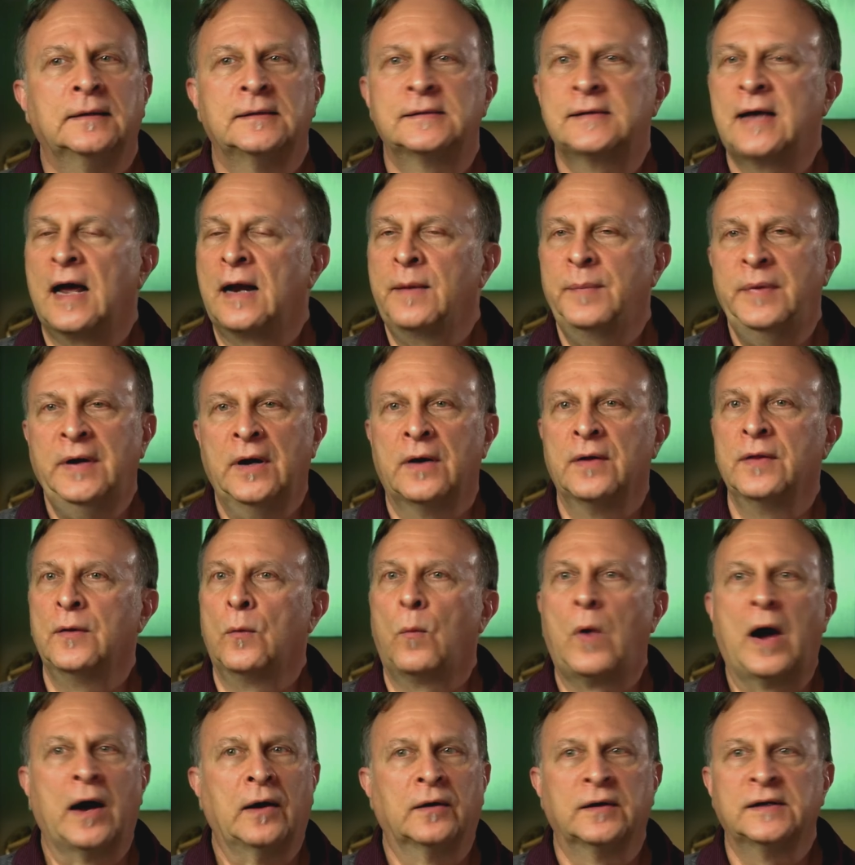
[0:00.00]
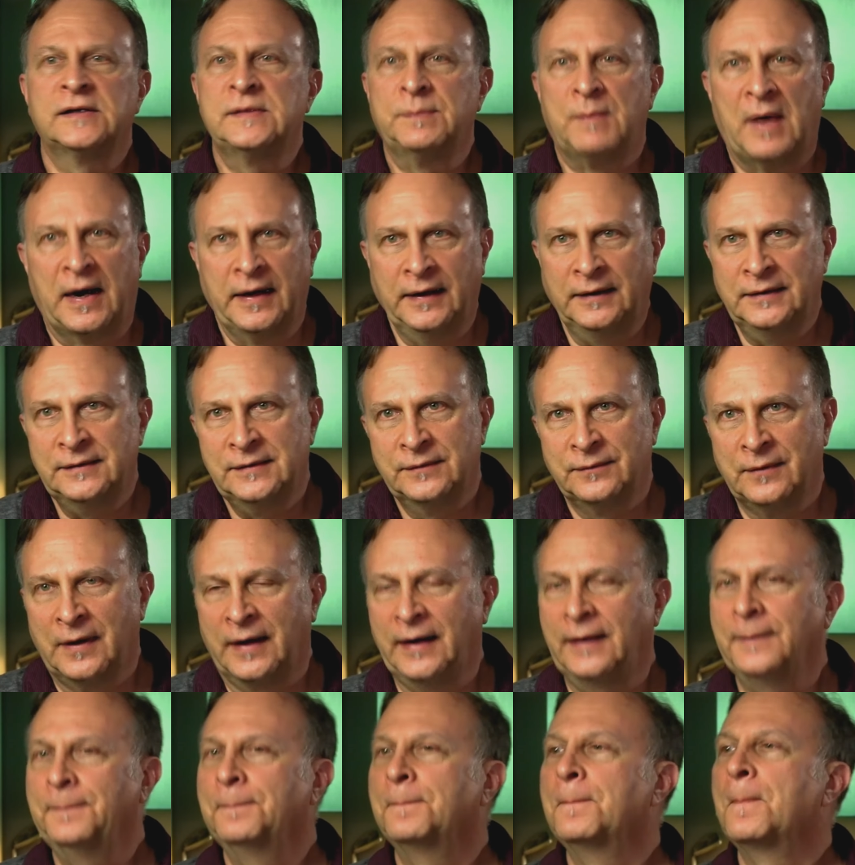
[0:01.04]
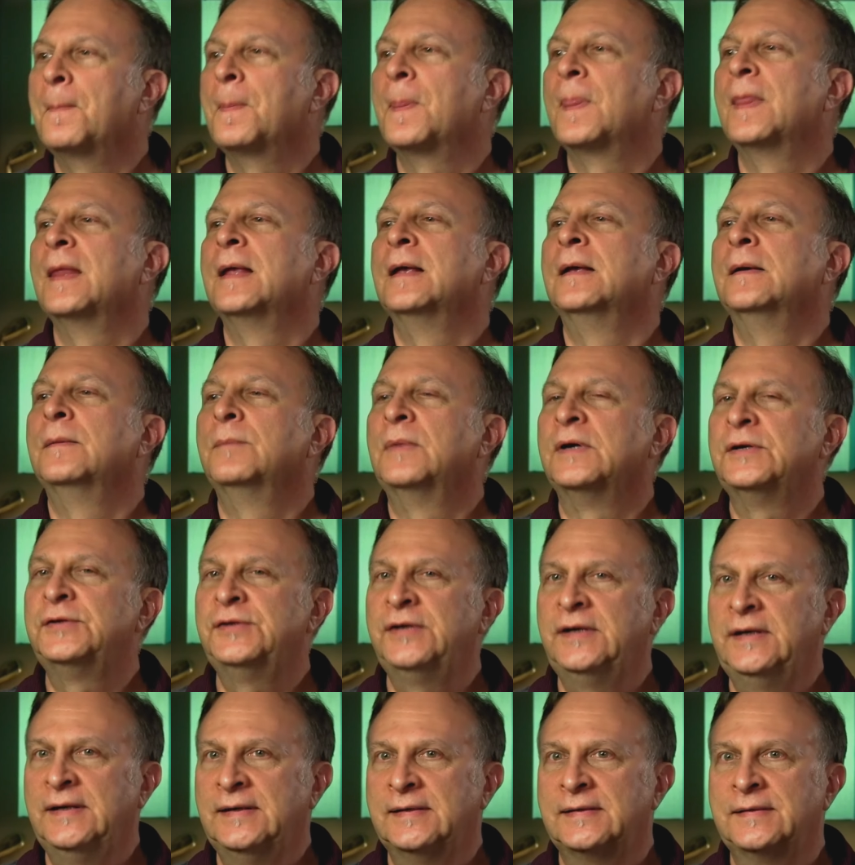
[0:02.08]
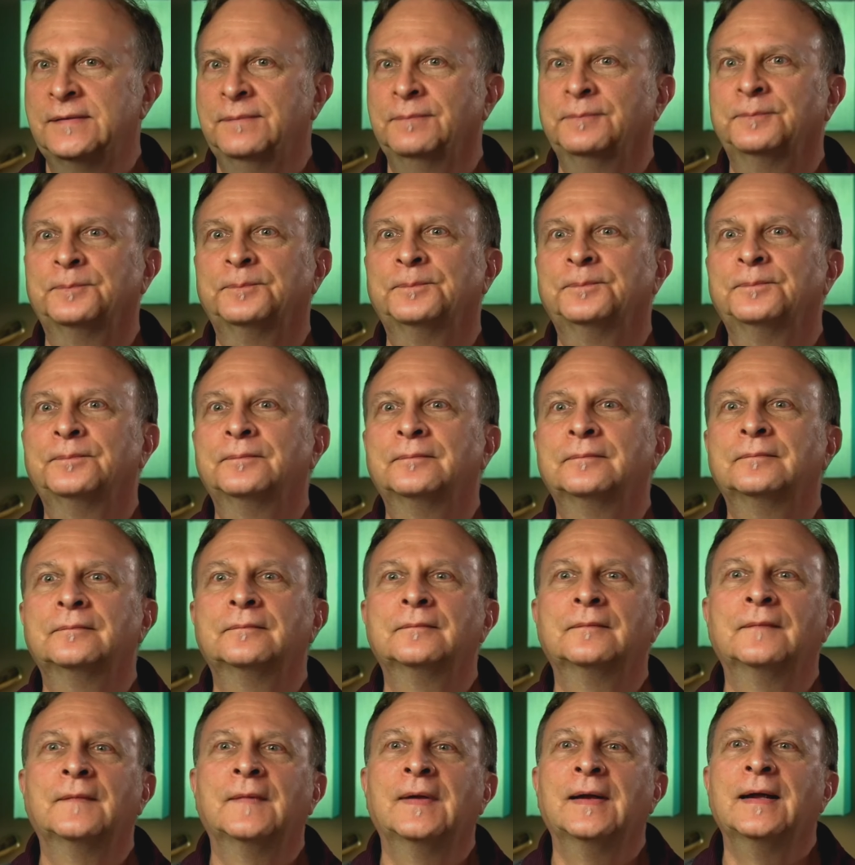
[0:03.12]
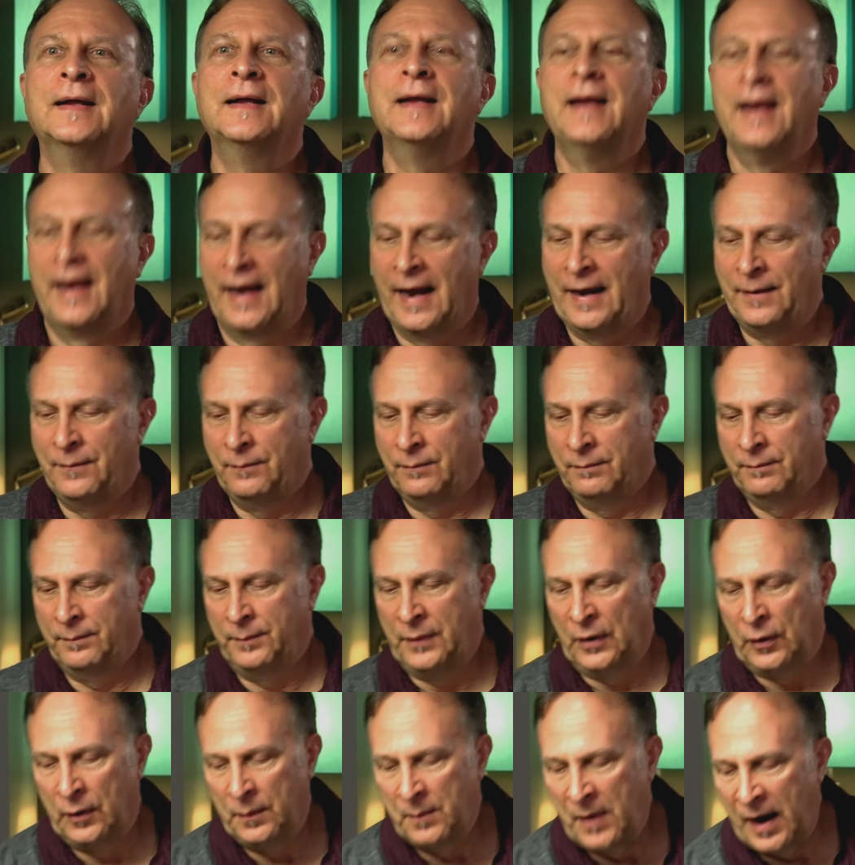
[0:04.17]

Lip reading: got to be on the wireless mics, right? But she's, and bear in